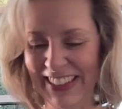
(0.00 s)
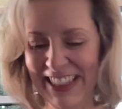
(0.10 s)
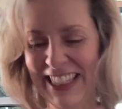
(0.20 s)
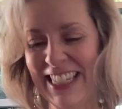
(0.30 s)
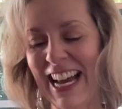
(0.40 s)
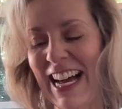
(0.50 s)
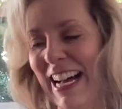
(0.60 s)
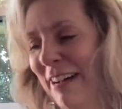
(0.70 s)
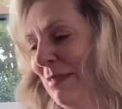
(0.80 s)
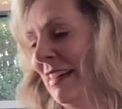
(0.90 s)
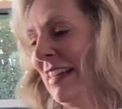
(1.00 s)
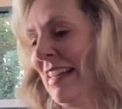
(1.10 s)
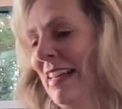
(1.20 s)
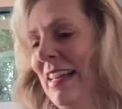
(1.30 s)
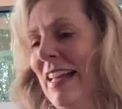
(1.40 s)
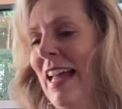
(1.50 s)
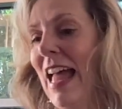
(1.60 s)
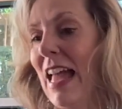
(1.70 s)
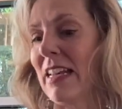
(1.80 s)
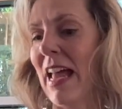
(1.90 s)
Good job.
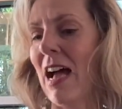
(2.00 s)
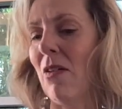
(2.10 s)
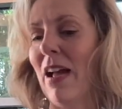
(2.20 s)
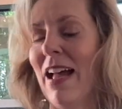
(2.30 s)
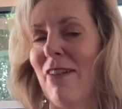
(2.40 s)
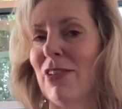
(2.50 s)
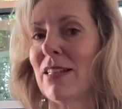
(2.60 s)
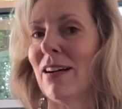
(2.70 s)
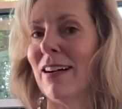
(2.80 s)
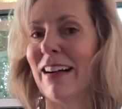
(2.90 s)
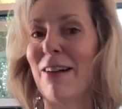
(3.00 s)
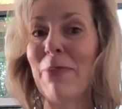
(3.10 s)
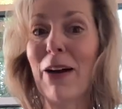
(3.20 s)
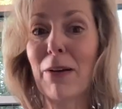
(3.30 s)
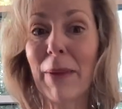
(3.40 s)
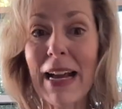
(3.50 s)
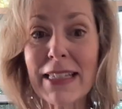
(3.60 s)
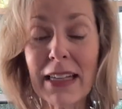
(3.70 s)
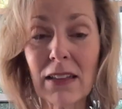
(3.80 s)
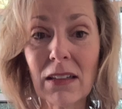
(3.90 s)
And now I have a song about a
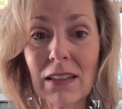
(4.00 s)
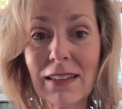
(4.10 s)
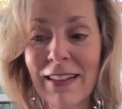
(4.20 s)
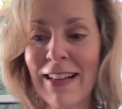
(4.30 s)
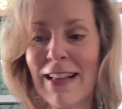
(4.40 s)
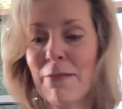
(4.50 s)
bicycle